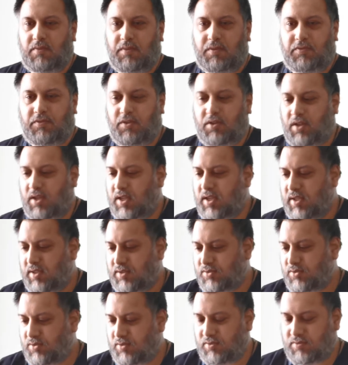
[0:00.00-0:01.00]
if you can
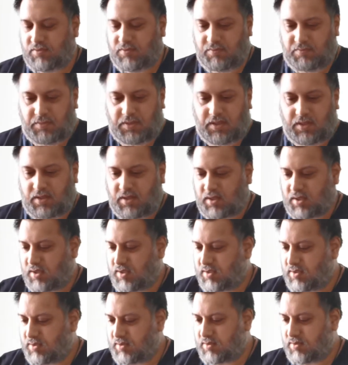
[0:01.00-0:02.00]
get sort of milk
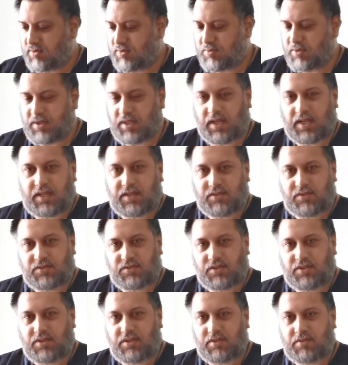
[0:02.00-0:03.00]
cartons with
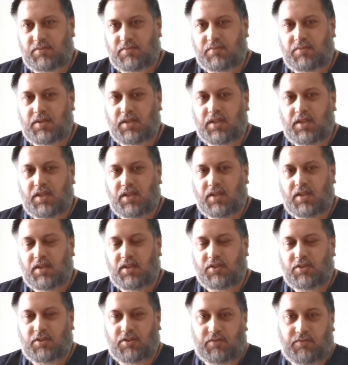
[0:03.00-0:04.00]
handles on them,
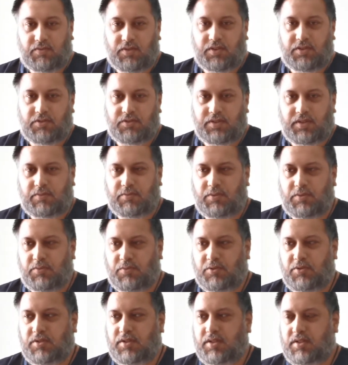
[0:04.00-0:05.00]
you could fill those up with
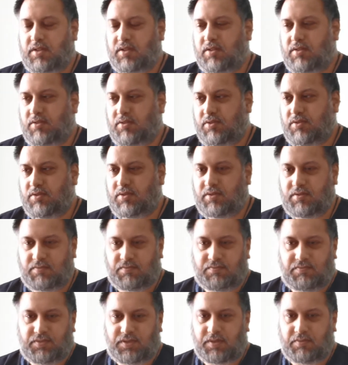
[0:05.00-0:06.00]
water or
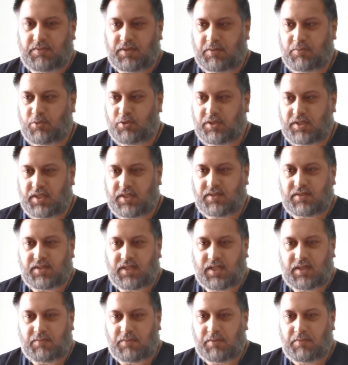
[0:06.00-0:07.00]
something more dense
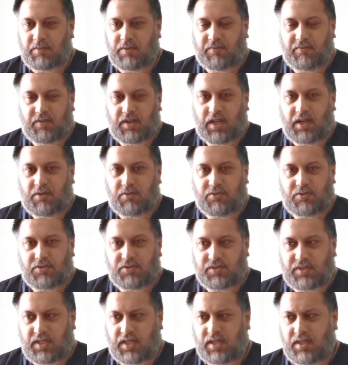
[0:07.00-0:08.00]
like maybe flour or
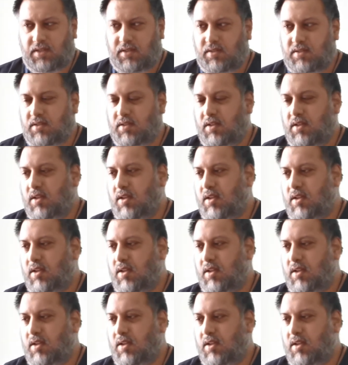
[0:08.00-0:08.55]
sand.